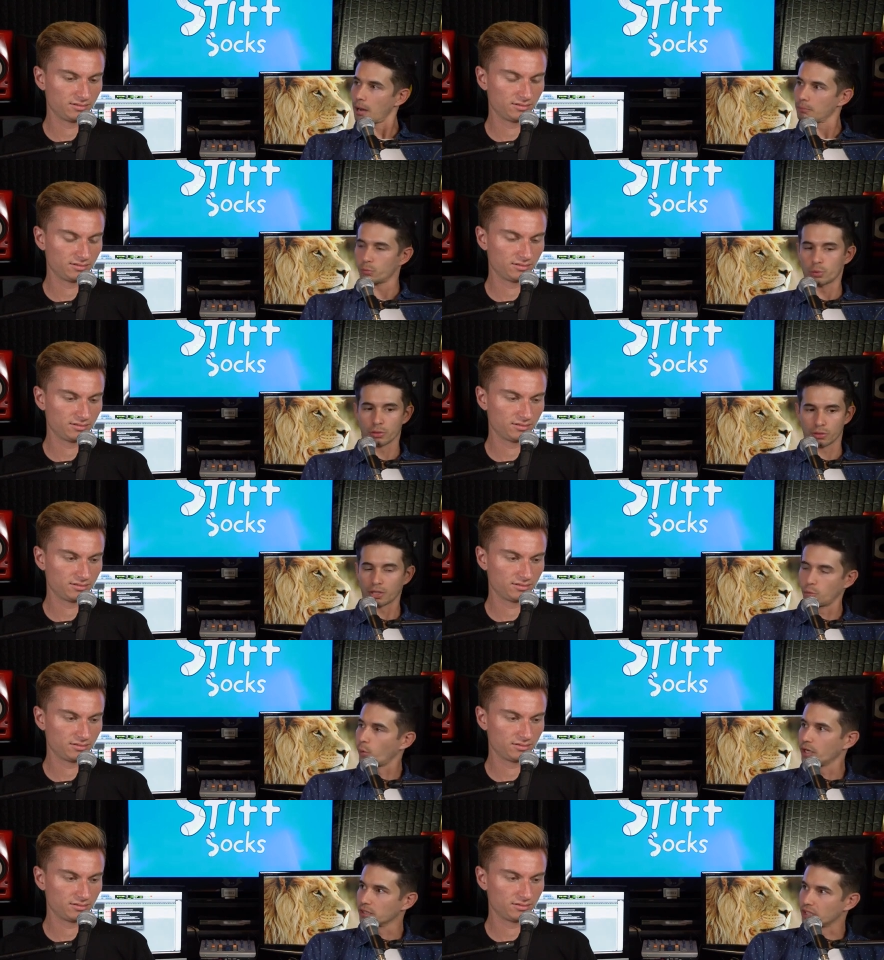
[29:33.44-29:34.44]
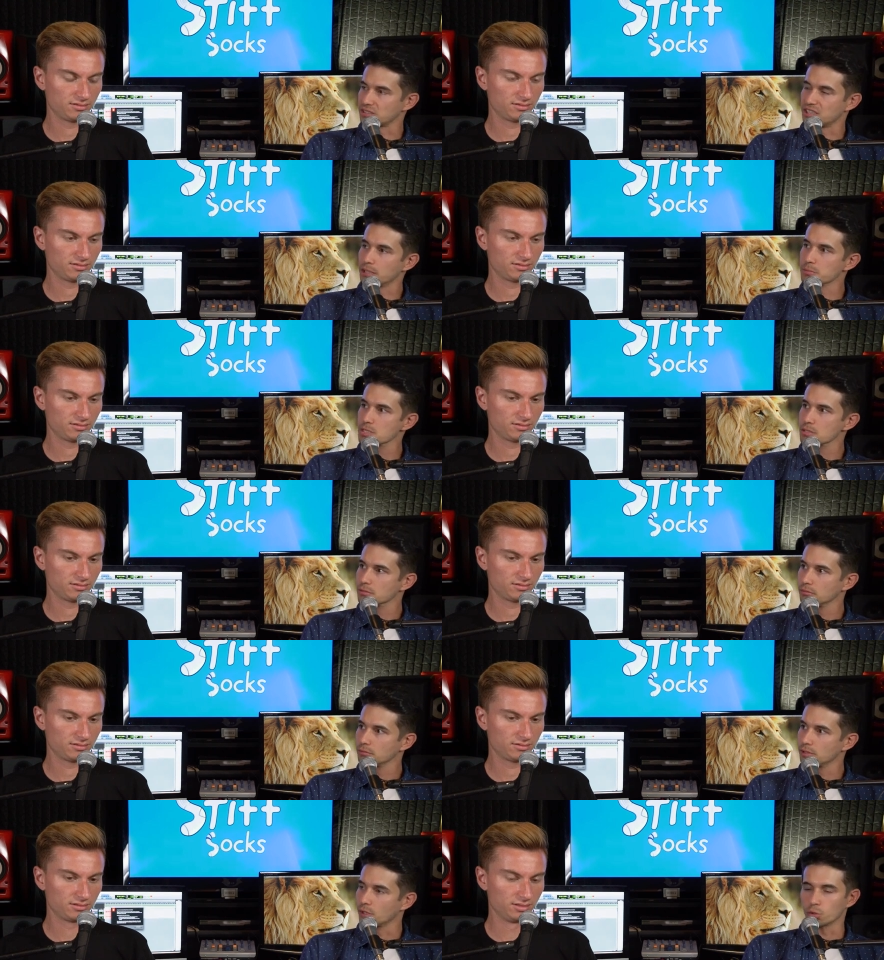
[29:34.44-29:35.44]
Speaker 1: with like wearing like Tim's.
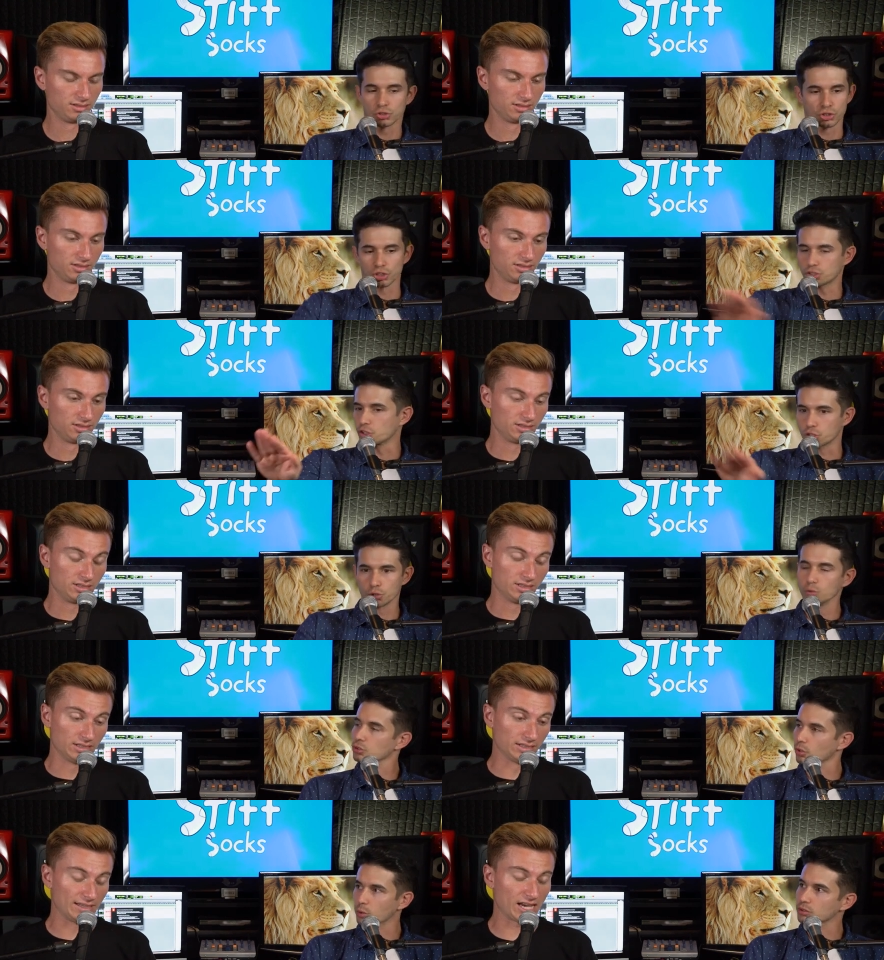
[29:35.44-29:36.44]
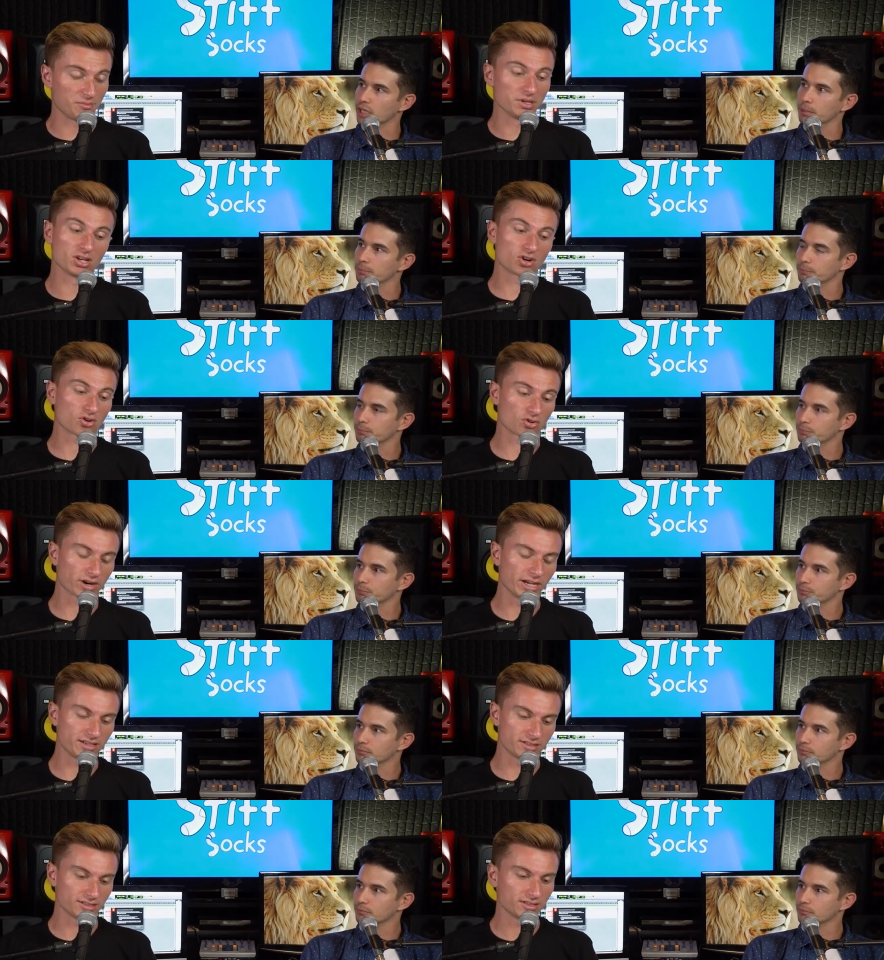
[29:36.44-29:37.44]
And those are just your shoes the
Speaker 2: whole time. That'd be
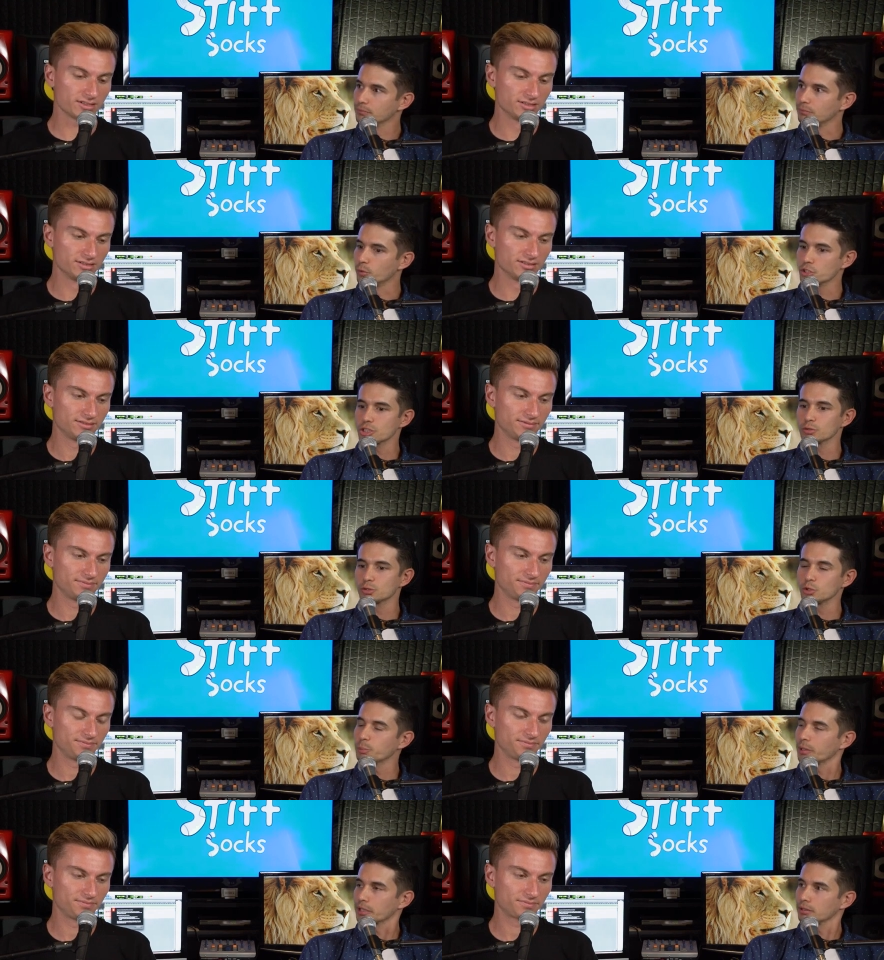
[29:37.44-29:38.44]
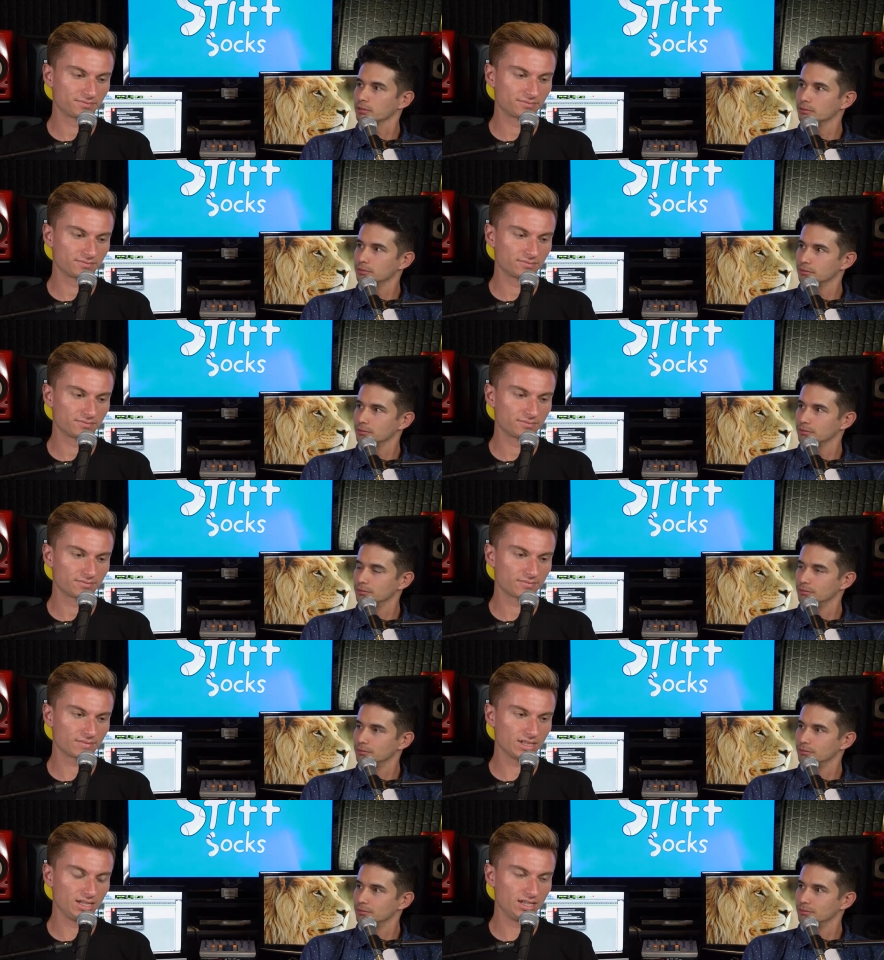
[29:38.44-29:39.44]
crazy.
Speaker 1: What shoes did you pick?
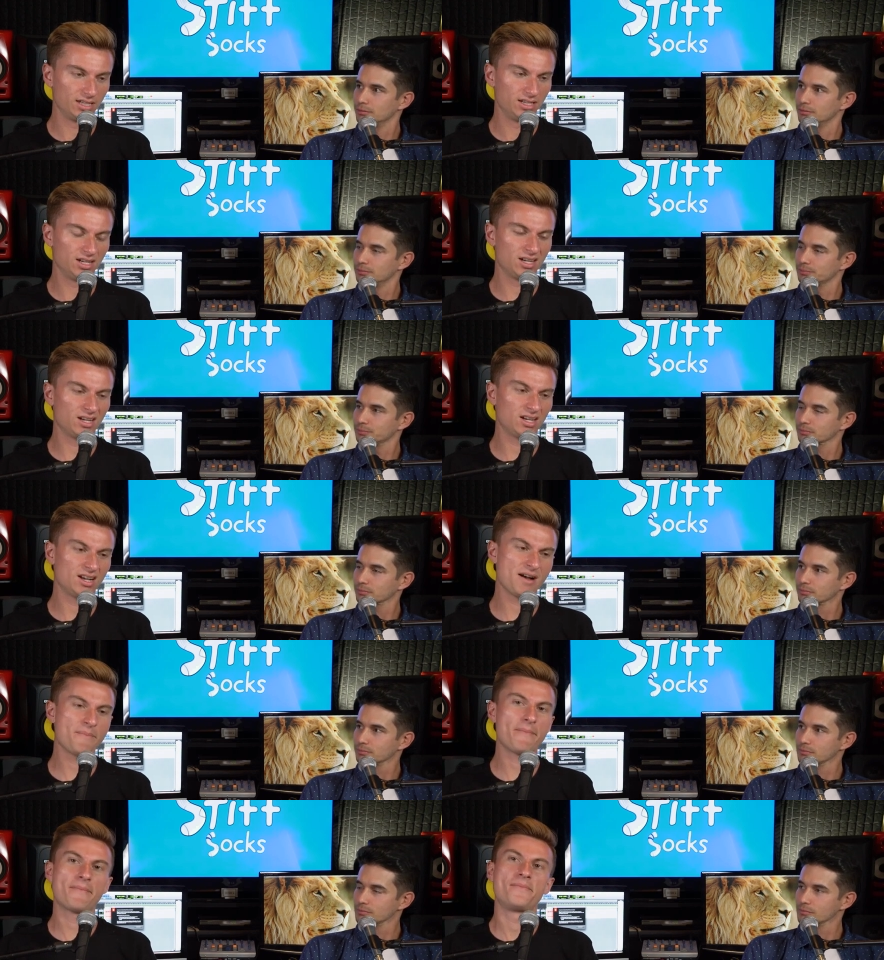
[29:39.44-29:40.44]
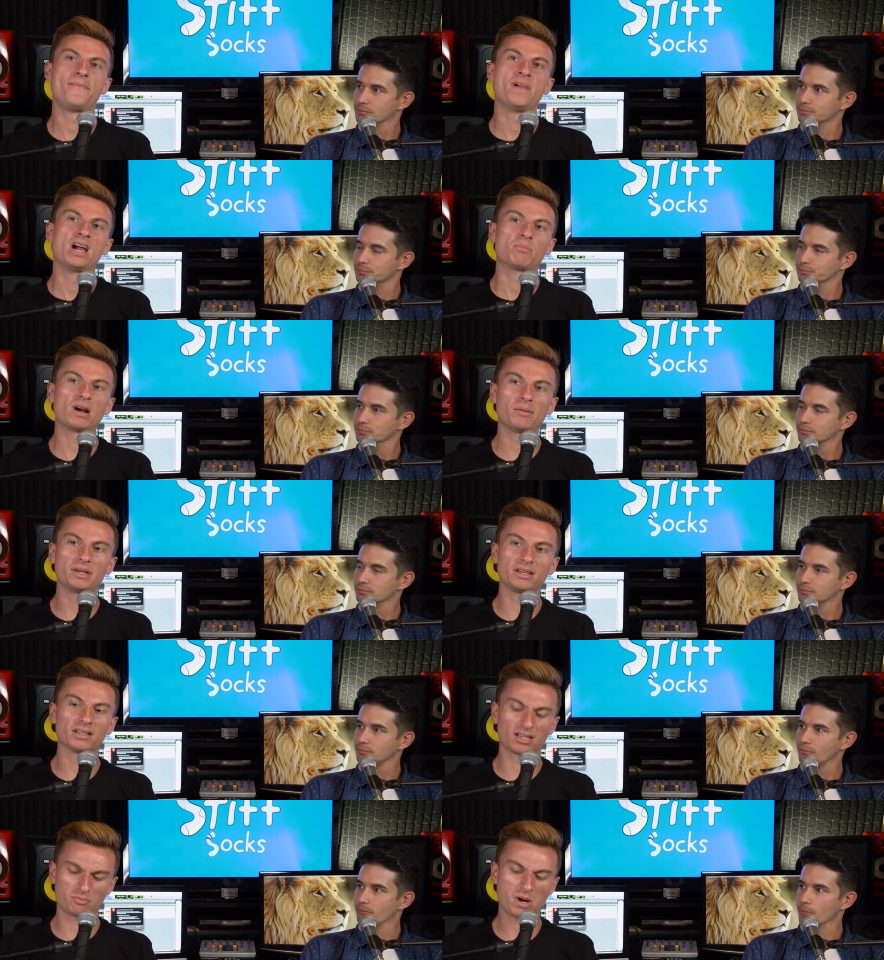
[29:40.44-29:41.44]
Speaker 2: Probably
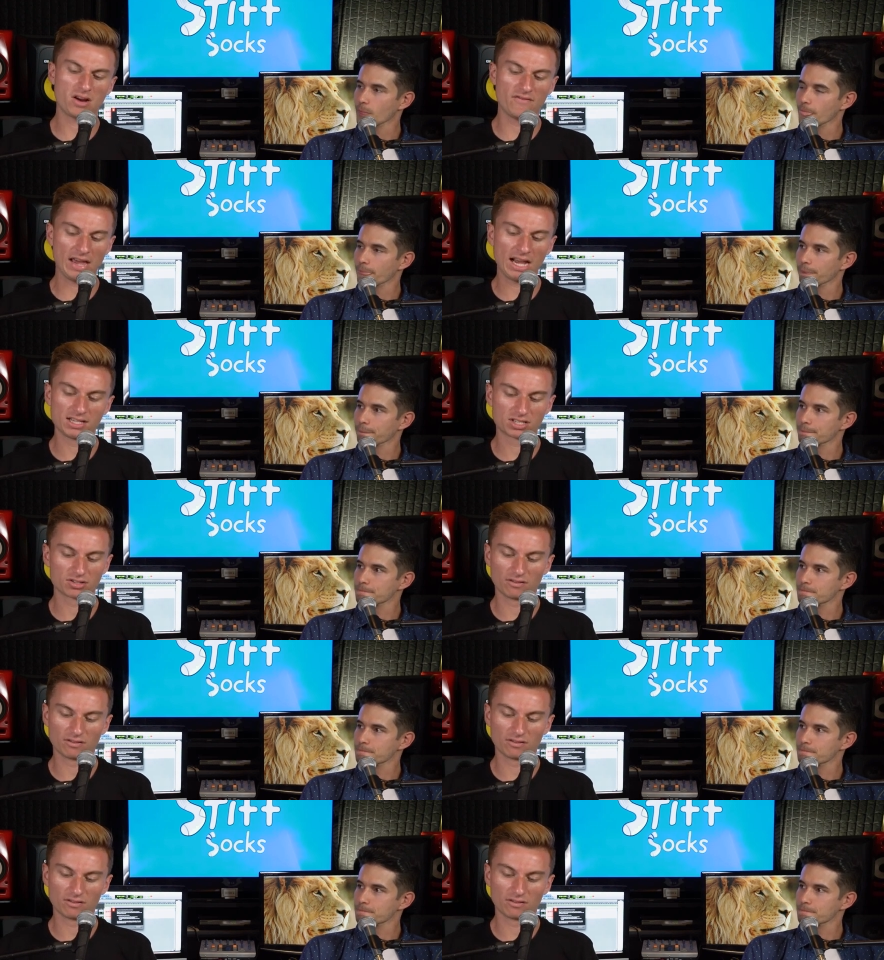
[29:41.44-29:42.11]
like a pair of Vans because they're